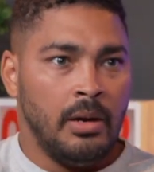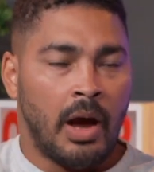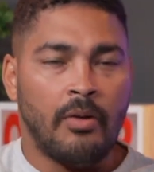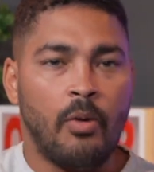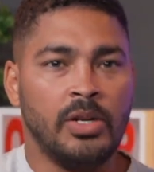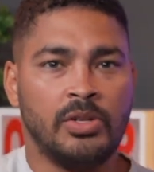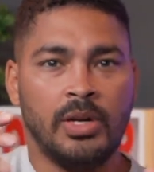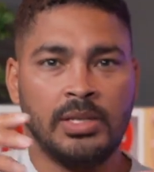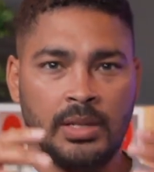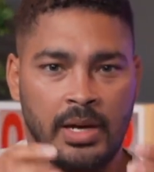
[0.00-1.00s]
always trying
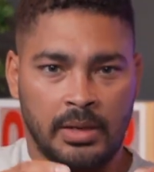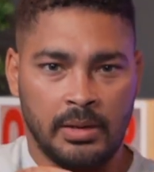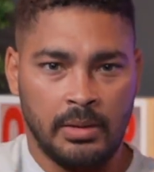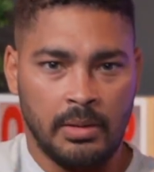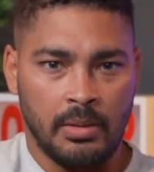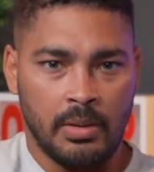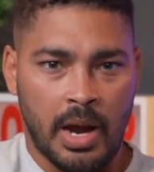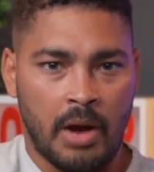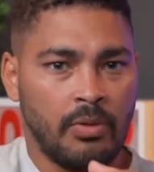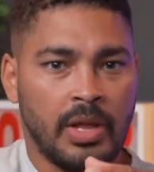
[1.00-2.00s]
to see like
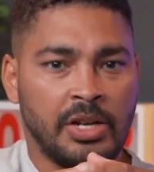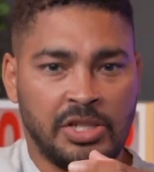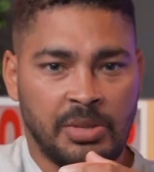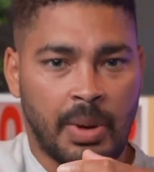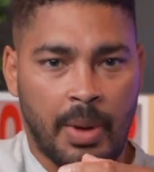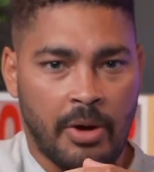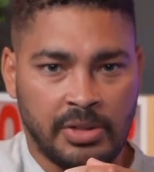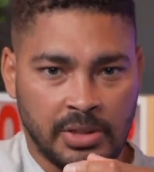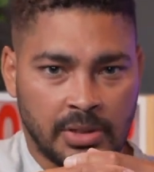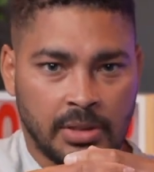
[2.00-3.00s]
our relationship, our marriage
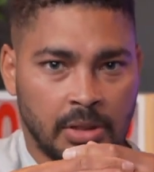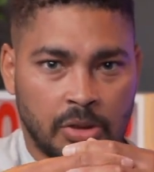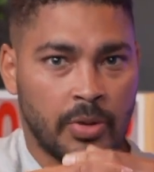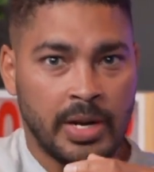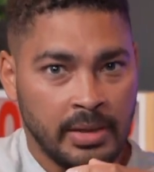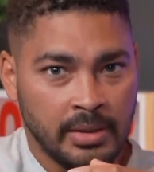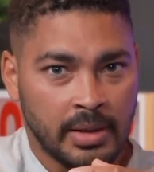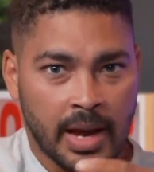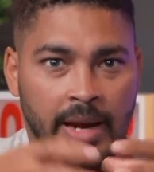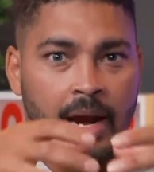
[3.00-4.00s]
is the tree
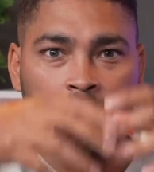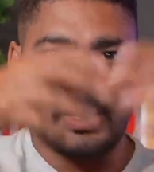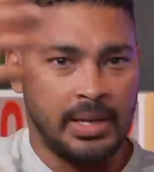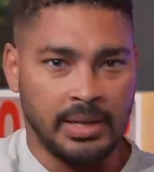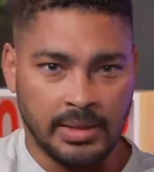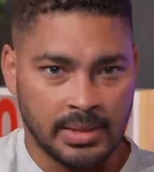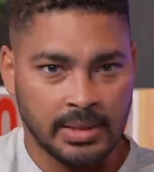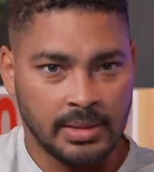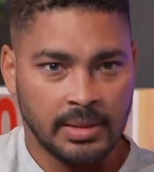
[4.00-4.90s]
and our kids